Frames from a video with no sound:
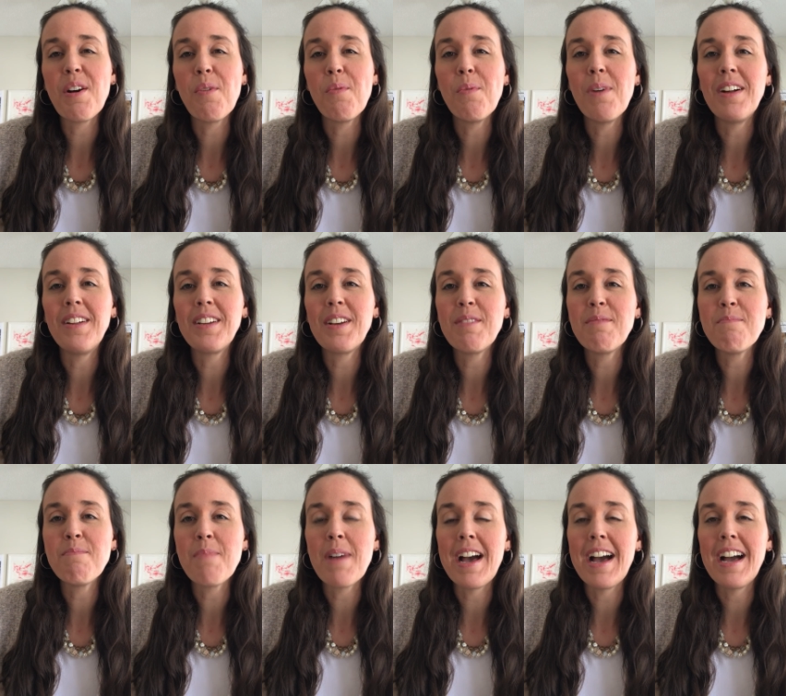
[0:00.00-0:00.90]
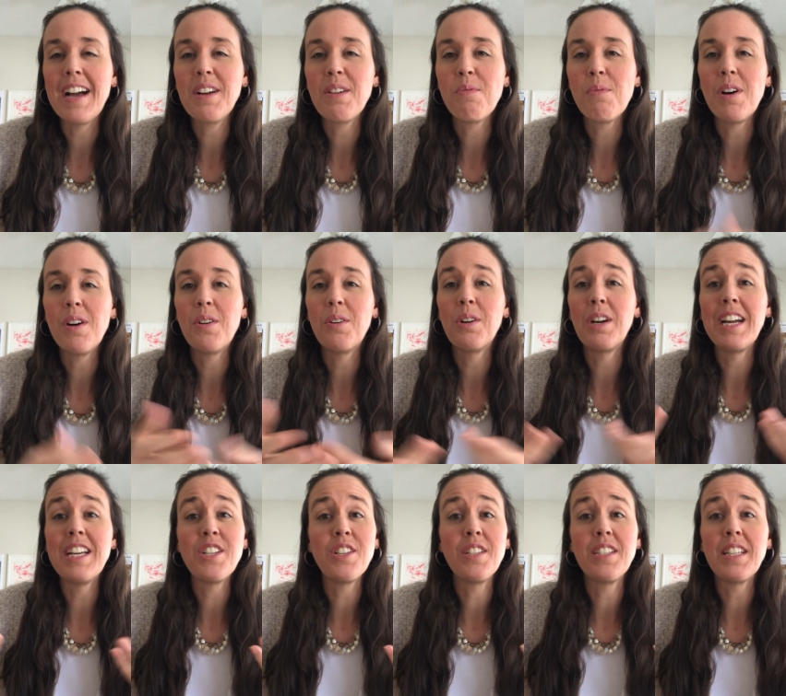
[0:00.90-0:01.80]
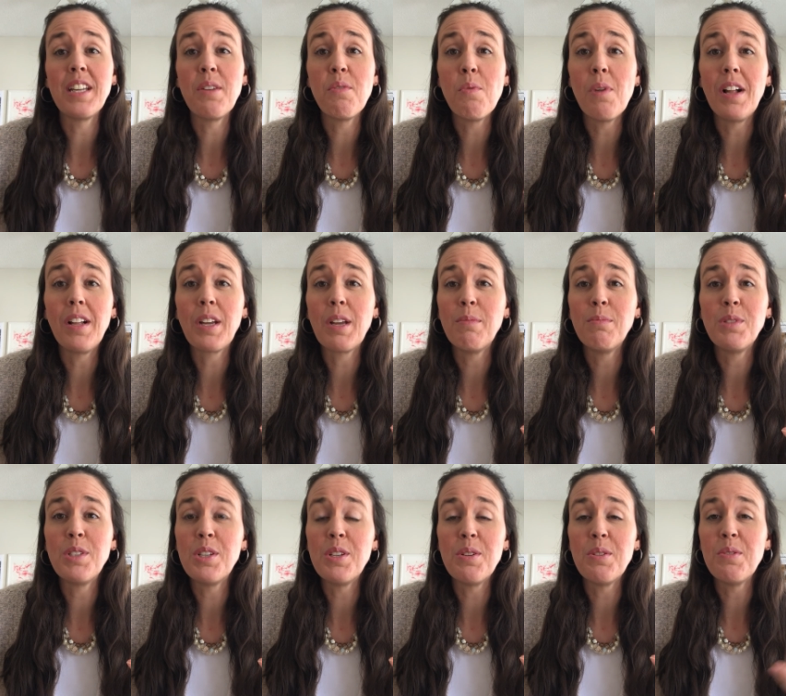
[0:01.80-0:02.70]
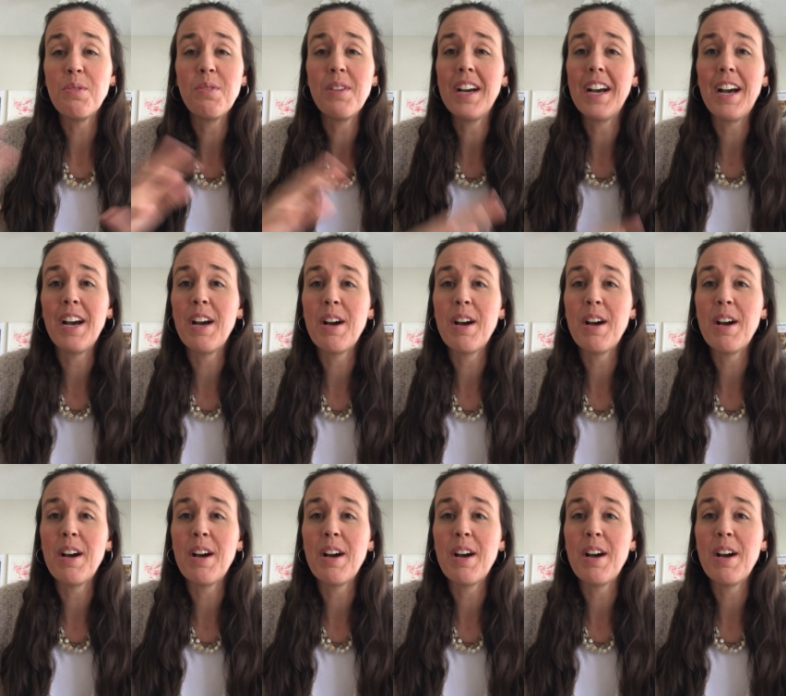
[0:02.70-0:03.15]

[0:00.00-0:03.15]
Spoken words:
Welcome back, or I should say welcome to